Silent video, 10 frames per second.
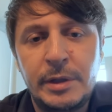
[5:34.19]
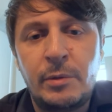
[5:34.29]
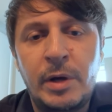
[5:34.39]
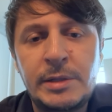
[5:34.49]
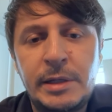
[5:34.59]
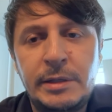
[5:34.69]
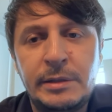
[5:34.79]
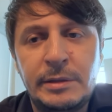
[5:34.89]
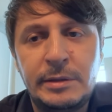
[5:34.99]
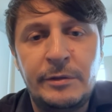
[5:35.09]
So once I
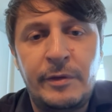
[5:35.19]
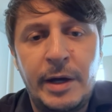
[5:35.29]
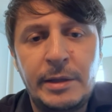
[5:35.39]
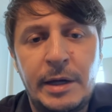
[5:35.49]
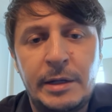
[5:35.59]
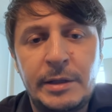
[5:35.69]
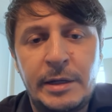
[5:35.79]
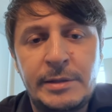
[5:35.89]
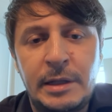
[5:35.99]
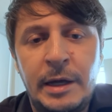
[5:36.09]
define that,
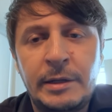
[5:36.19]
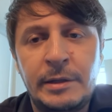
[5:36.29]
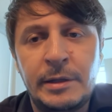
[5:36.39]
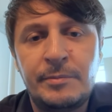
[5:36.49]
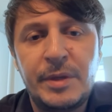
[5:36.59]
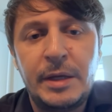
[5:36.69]
I select it.